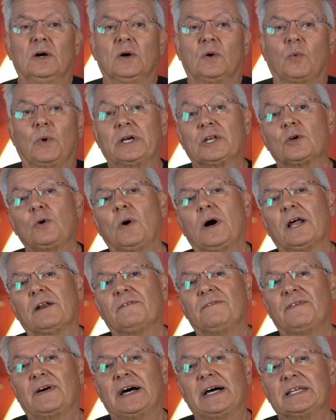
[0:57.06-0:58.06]
What
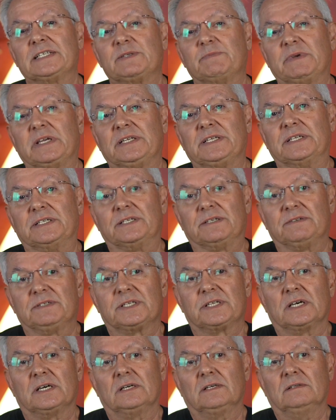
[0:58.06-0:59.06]
qualifies me to do
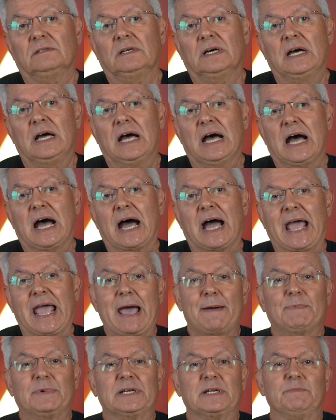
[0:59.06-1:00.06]
so? I
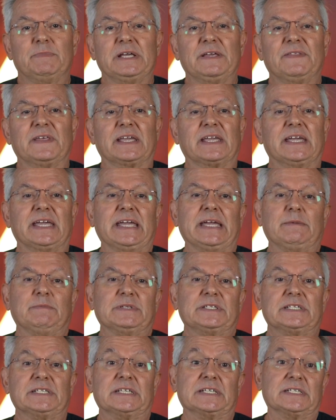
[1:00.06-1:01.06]
happen to be the
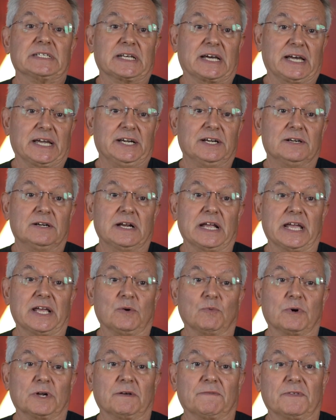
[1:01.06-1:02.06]
game's designer
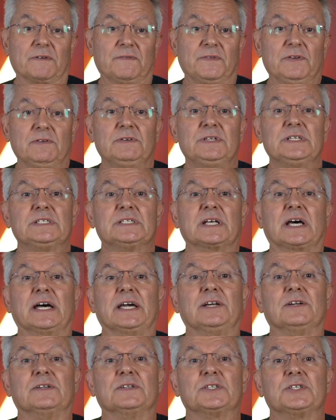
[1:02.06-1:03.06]
and one of the few
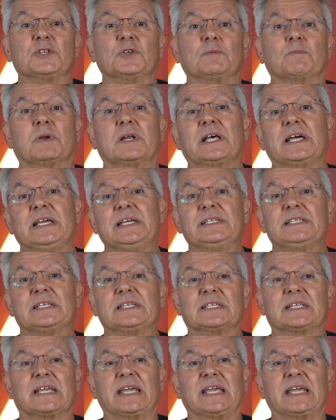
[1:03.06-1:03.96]
designers who plays his